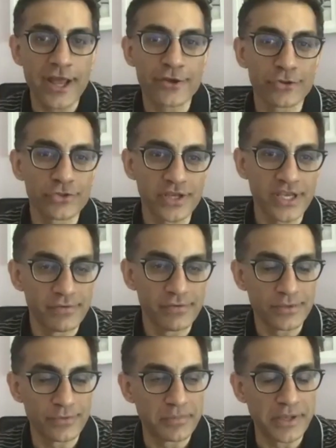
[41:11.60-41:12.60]
don't think
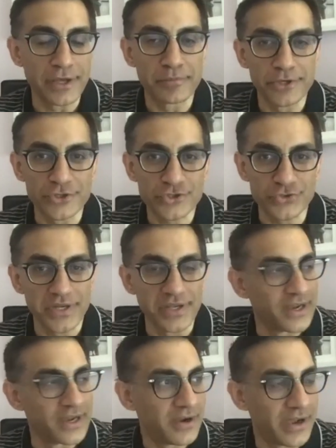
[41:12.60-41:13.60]
email will become history.
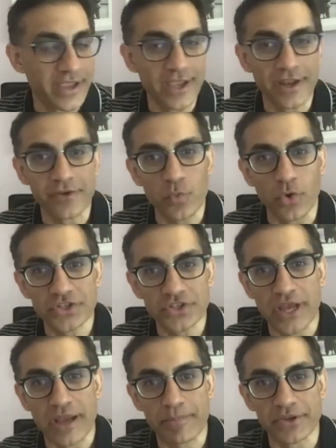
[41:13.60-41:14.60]
Again,
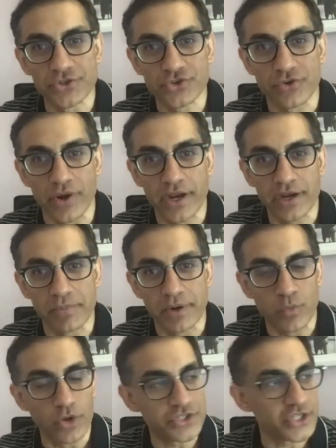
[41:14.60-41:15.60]
WhatsApp is great, but
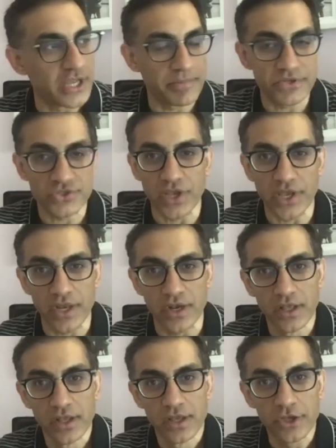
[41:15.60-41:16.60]
WhatsApp is, again,
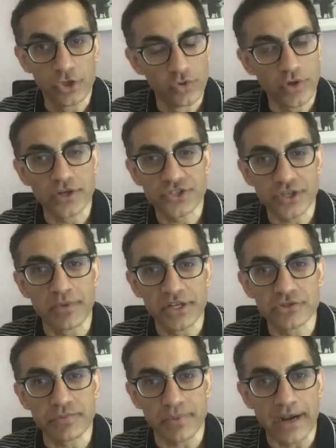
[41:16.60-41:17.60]
you are on
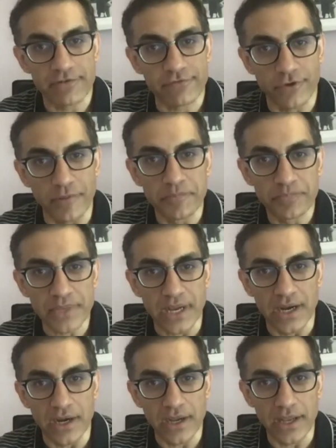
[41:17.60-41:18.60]
somebody's platform.
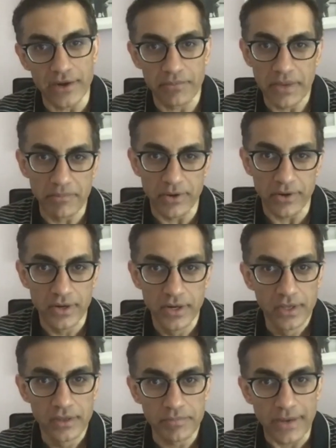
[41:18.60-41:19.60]
And remember,
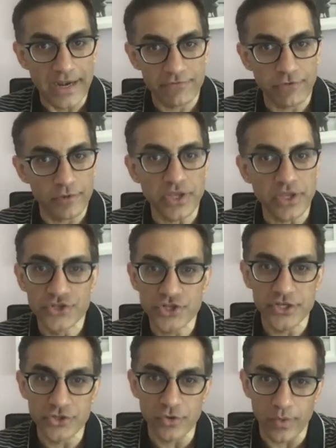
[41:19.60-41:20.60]
platforms can
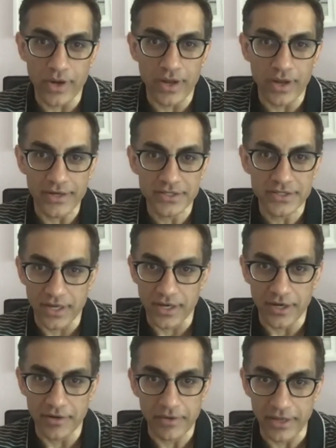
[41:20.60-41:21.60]
change overnight
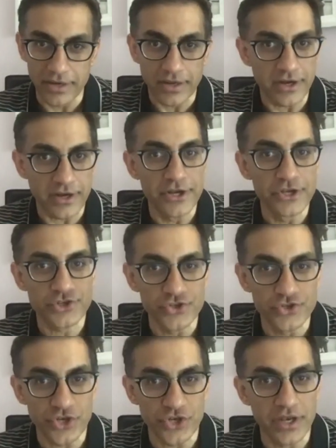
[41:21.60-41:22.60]
in
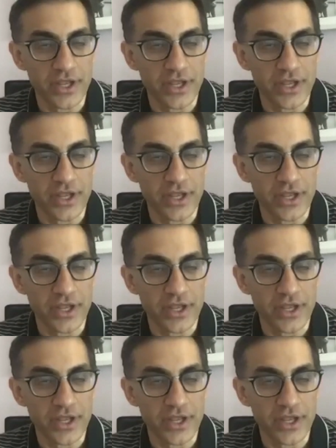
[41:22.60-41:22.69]
conditions and